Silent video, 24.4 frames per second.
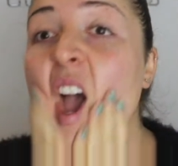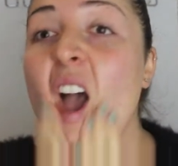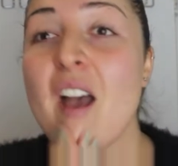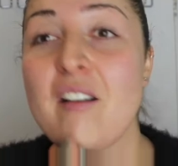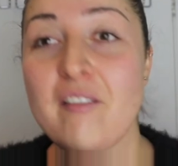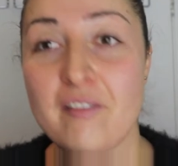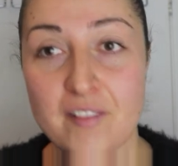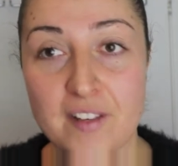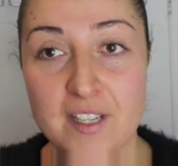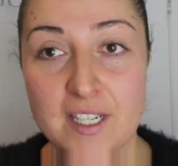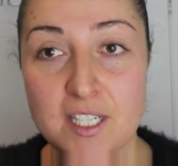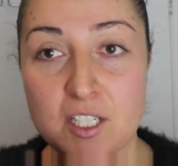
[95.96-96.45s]

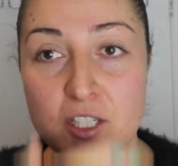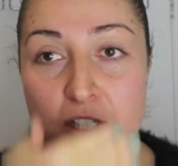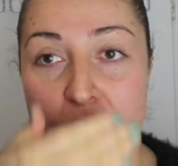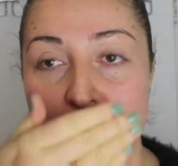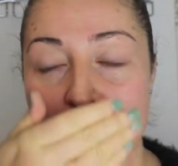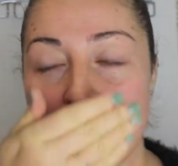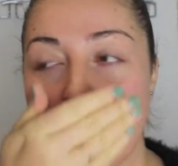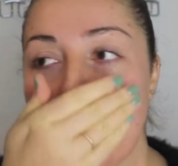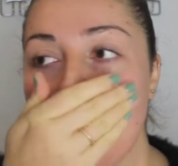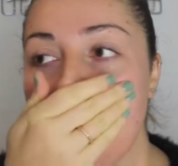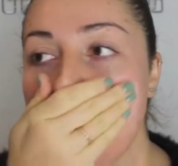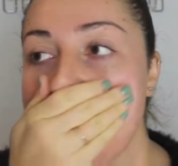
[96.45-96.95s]
finish
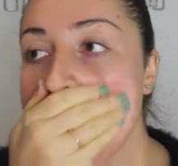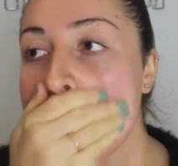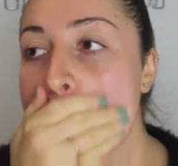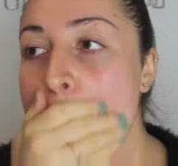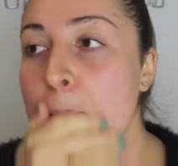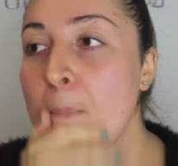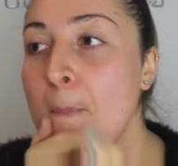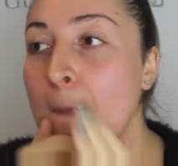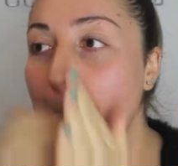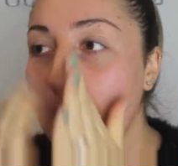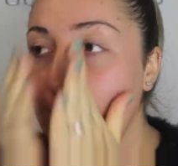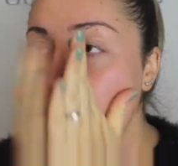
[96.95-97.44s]
to it.
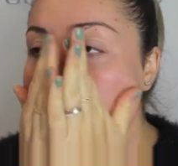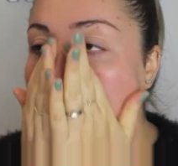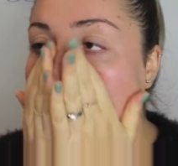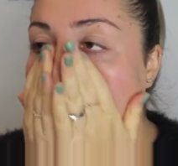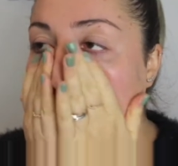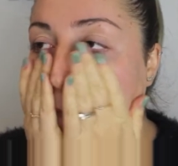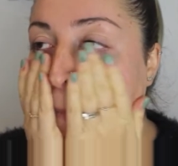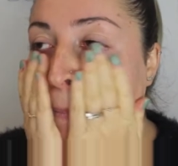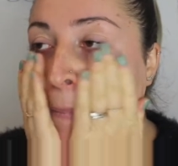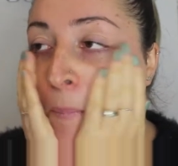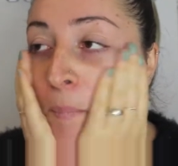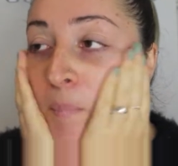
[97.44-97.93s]

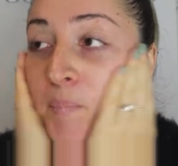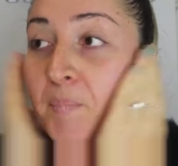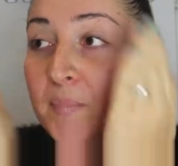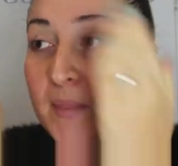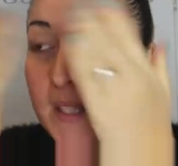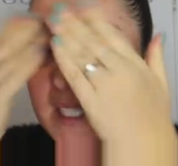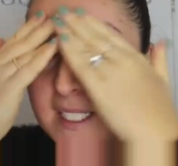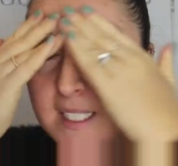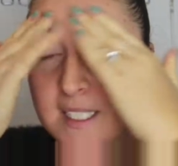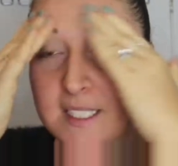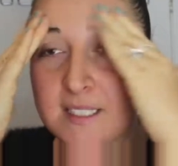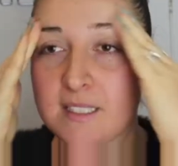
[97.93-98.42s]

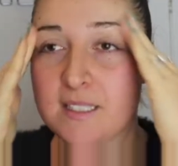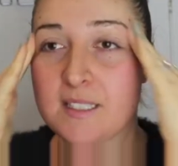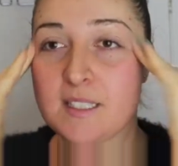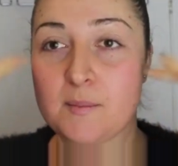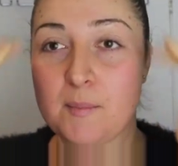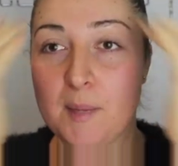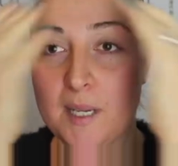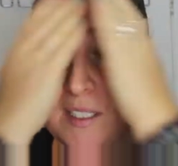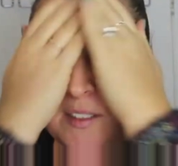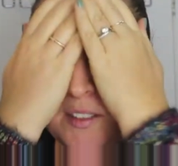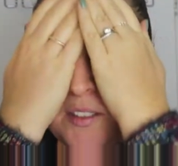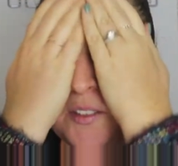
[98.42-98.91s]
It doesn't
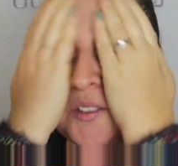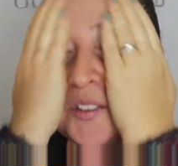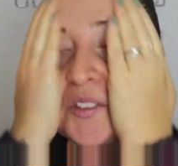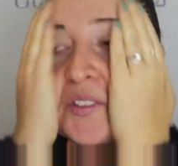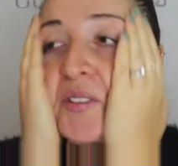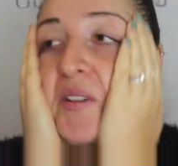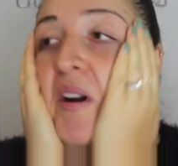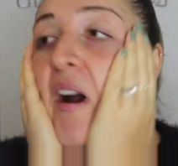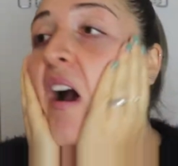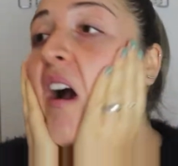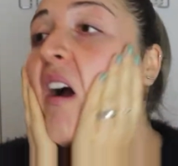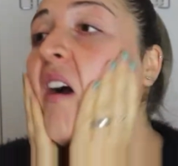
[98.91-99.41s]
smell too
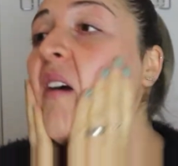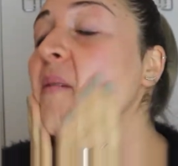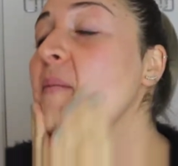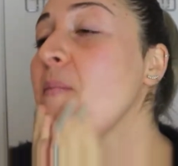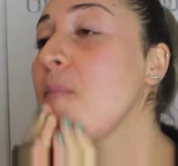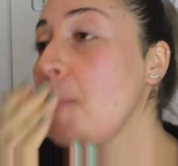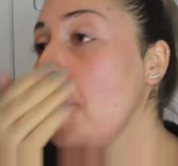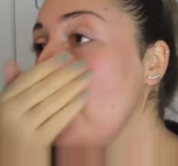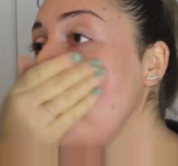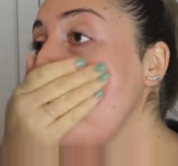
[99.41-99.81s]
strong.